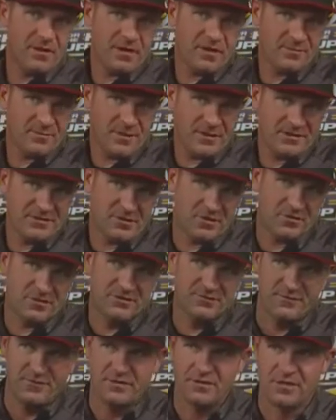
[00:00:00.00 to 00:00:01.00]
Well, I mean, it's
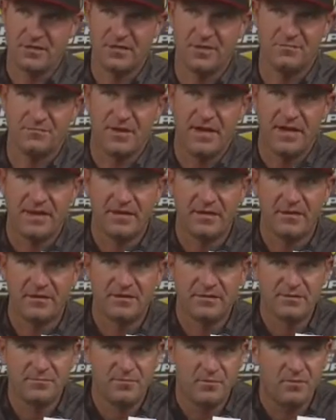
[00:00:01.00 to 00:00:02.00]
always fun to come back here.
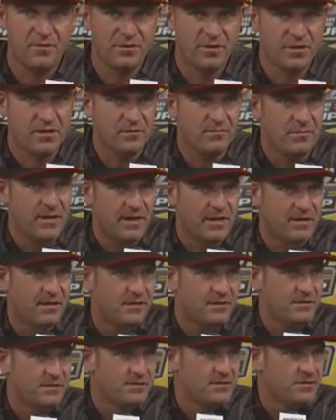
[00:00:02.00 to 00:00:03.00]
It's important to come back
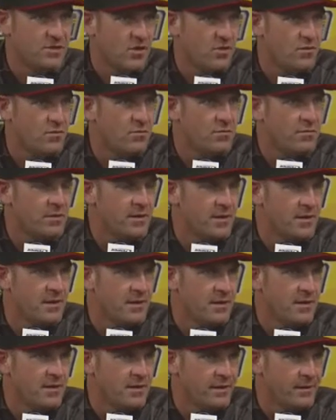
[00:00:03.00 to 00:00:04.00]
here. This is home.
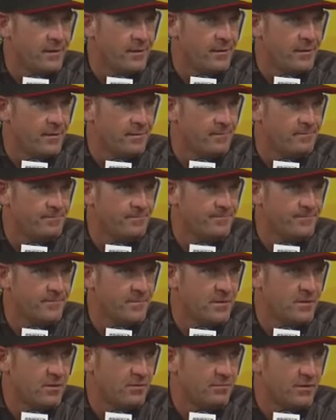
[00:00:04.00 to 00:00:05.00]

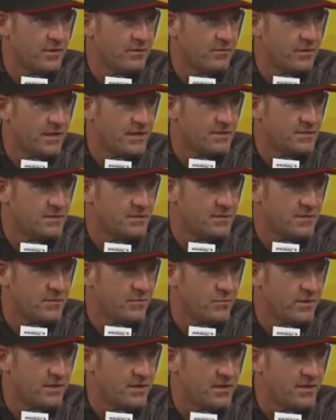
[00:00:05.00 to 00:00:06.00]
You know, a big race
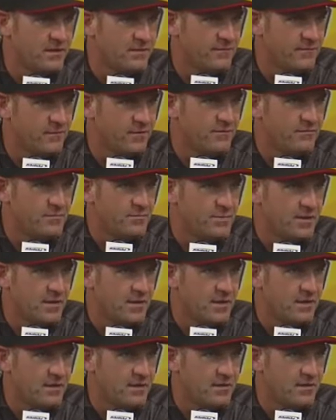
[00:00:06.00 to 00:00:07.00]
weekend for
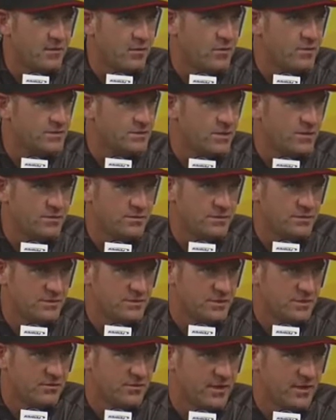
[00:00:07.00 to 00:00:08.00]
everybody. It always hosts
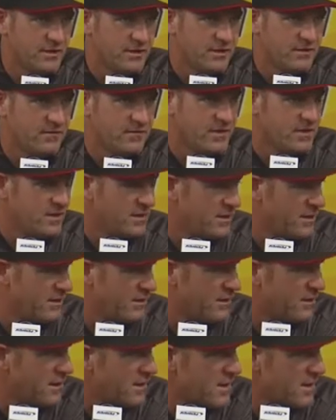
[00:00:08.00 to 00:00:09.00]
such a great event
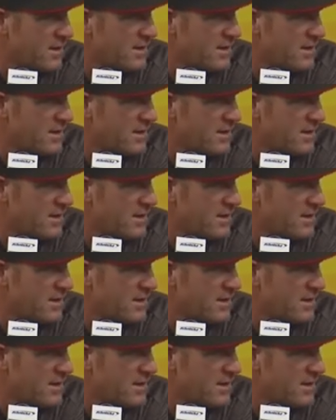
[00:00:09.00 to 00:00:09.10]
here.